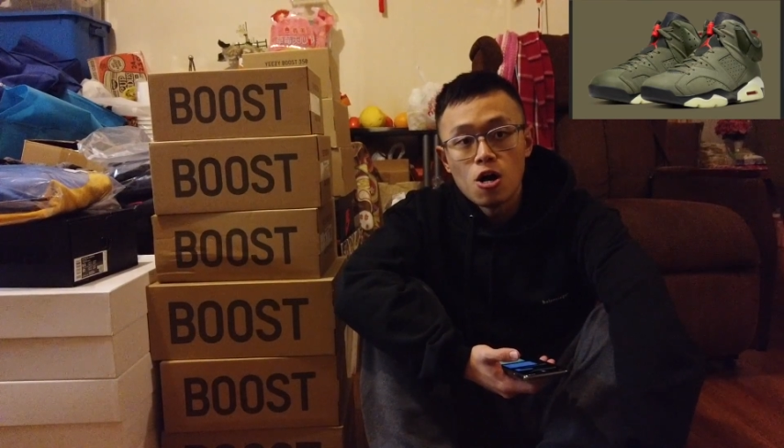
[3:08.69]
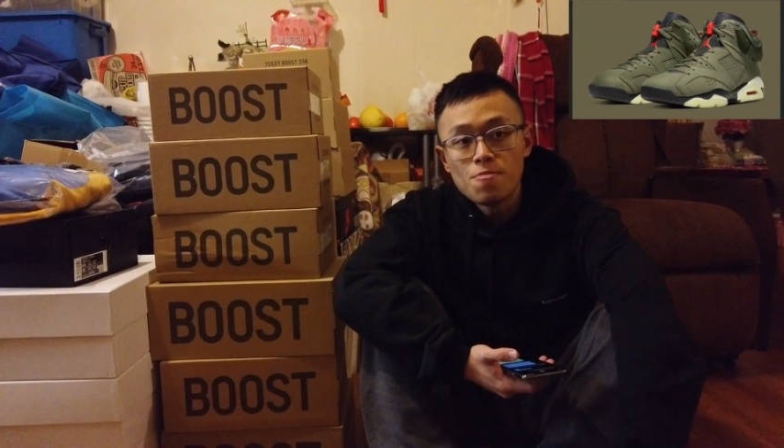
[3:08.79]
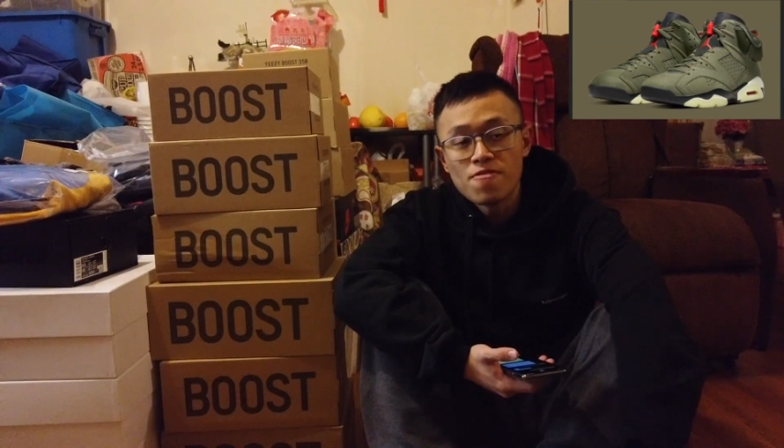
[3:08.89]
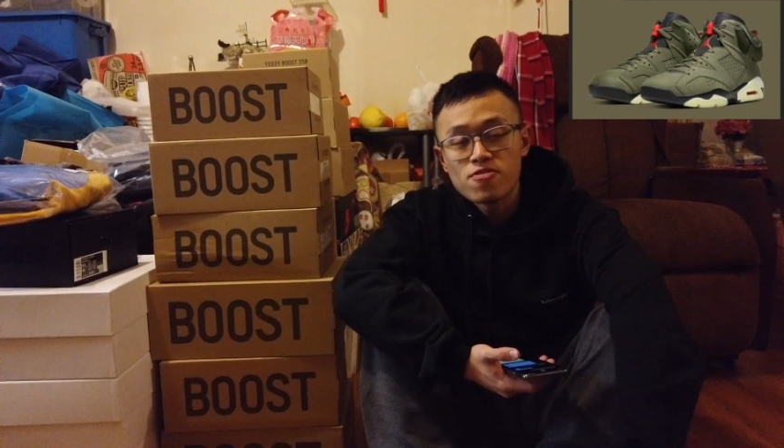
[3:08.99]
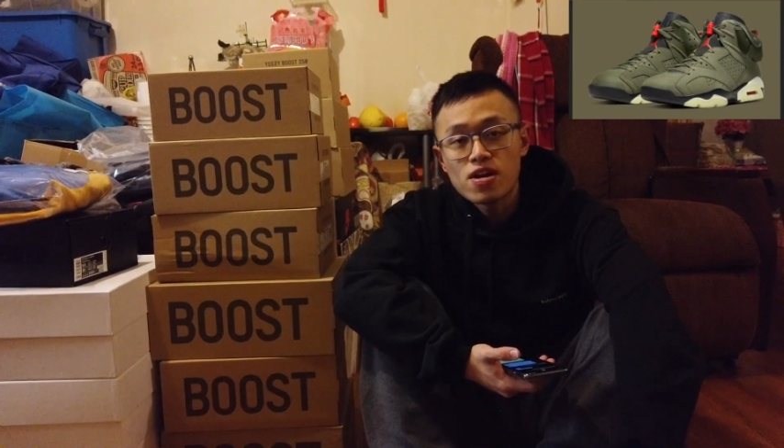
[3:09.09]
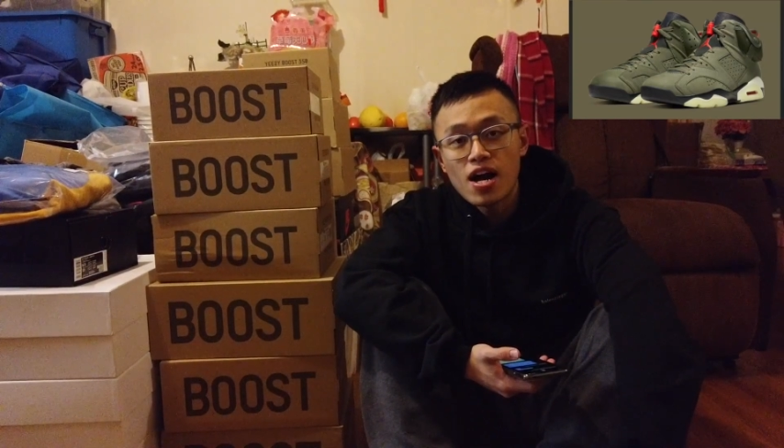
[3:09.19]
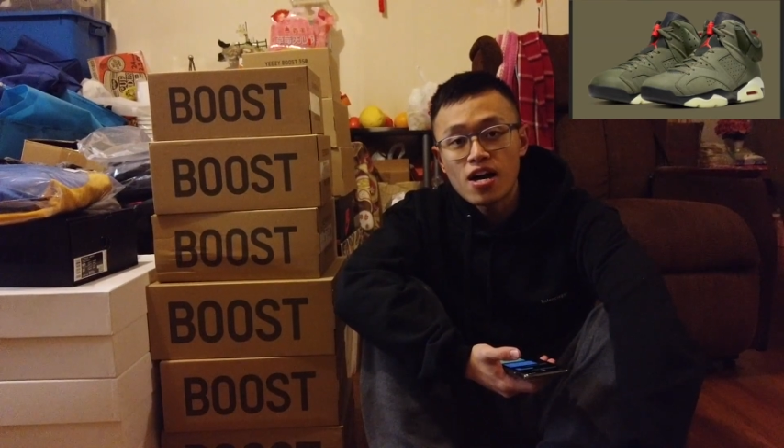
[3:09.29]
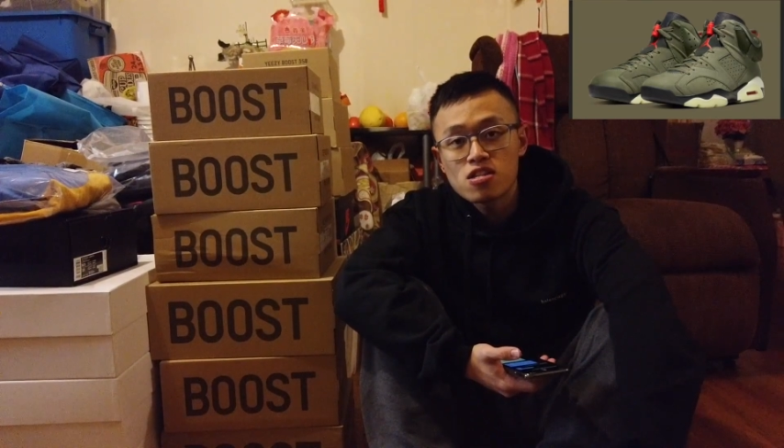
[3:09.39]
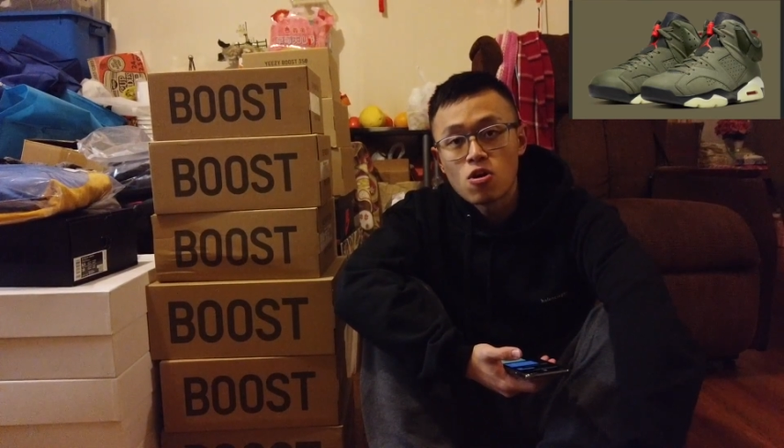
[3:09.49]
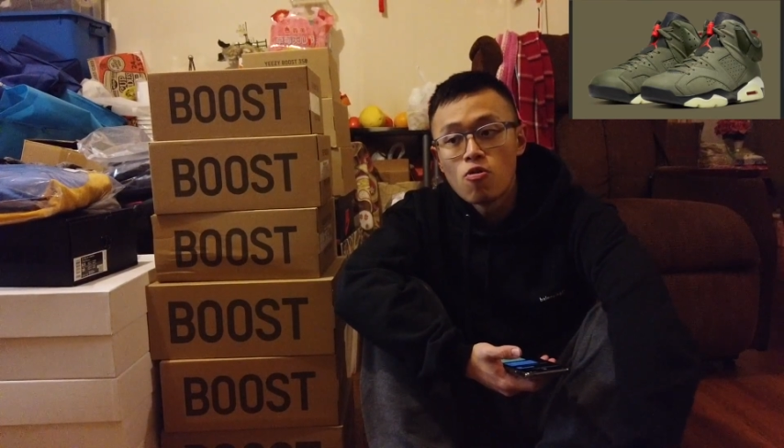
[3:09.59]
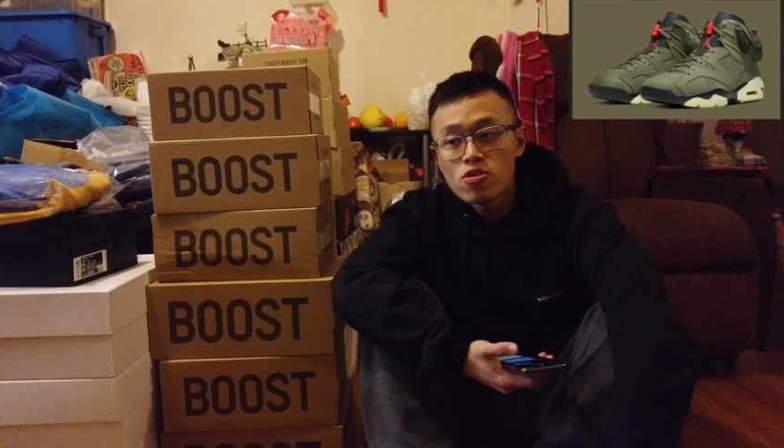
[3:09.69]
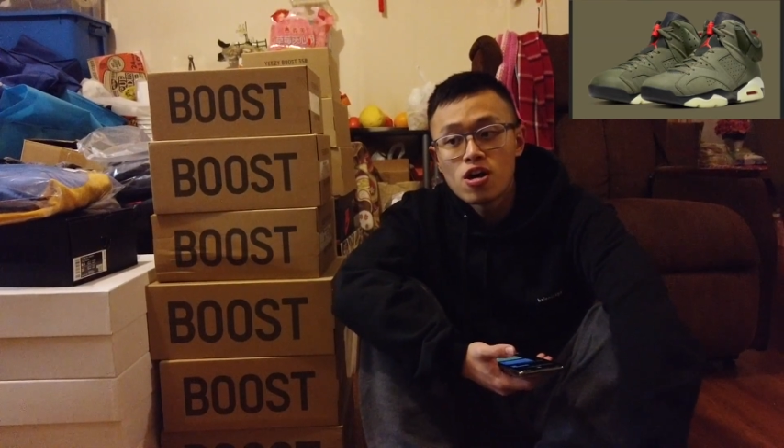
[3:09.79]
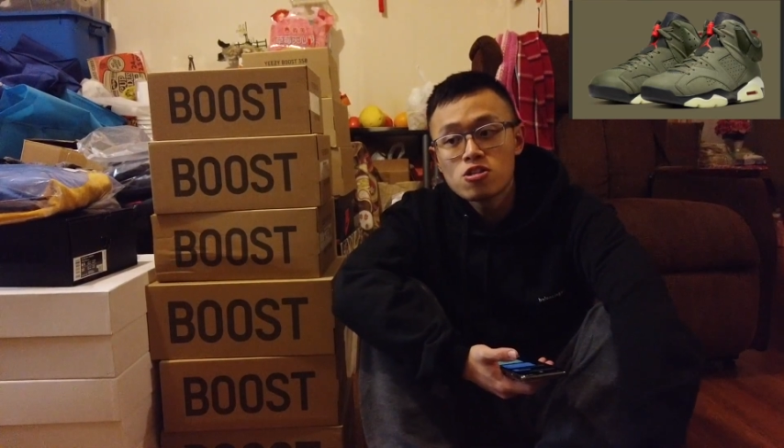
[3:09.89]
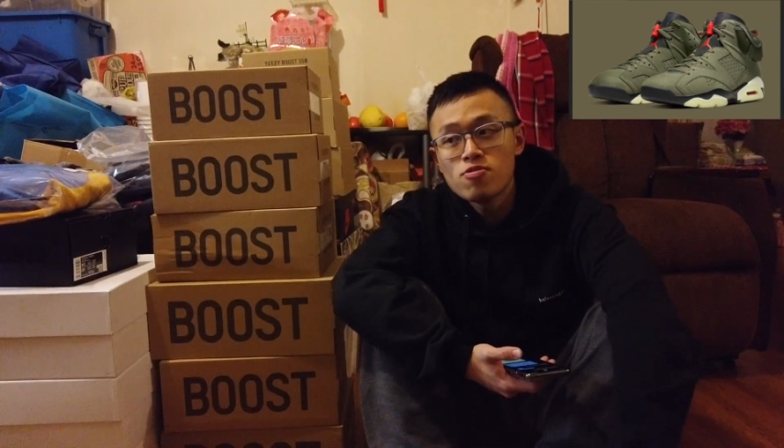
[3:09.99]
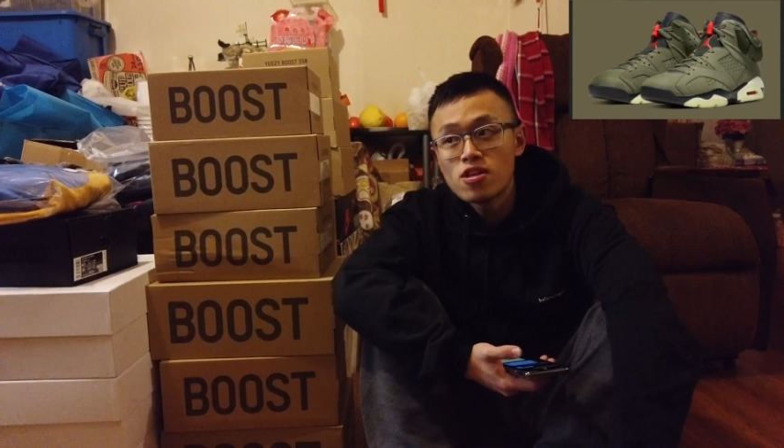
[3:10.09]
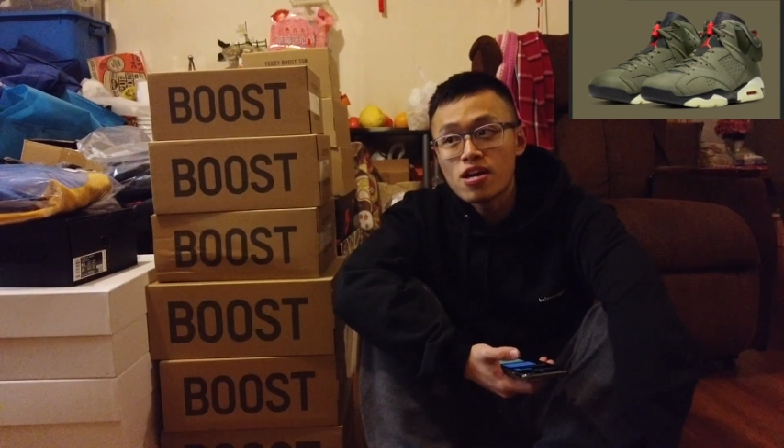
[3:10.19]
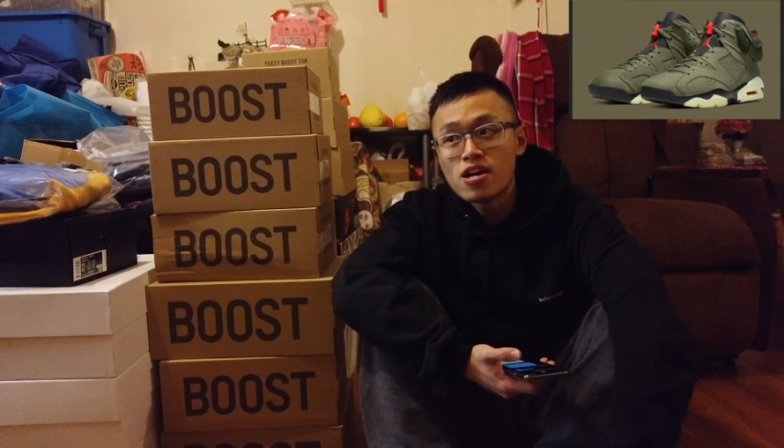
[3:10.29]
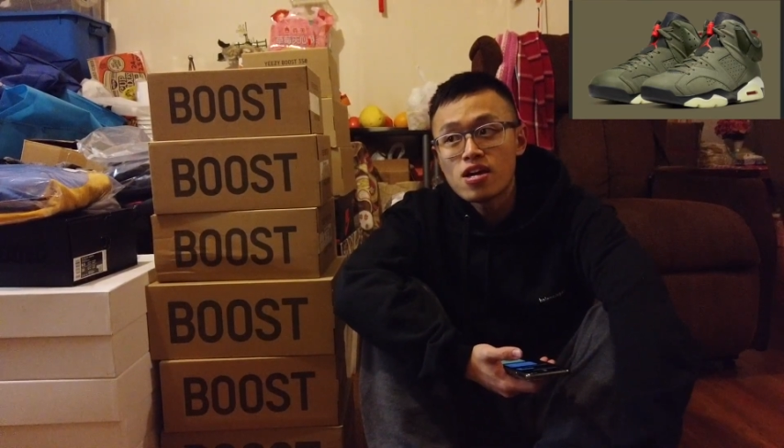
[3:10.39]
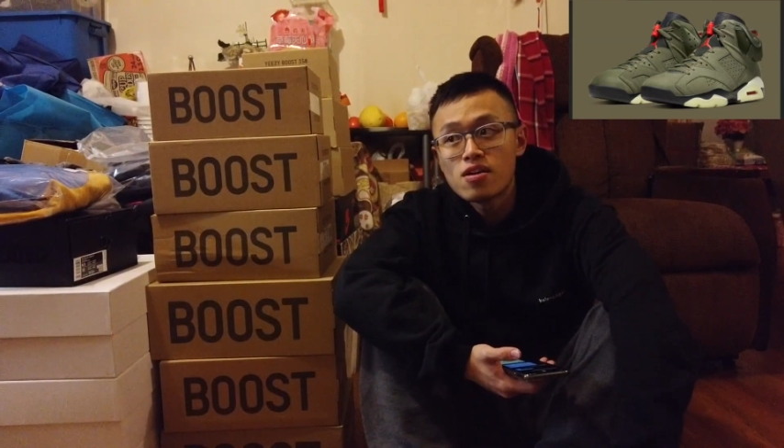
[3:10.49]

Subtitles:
If you guys hold on to it,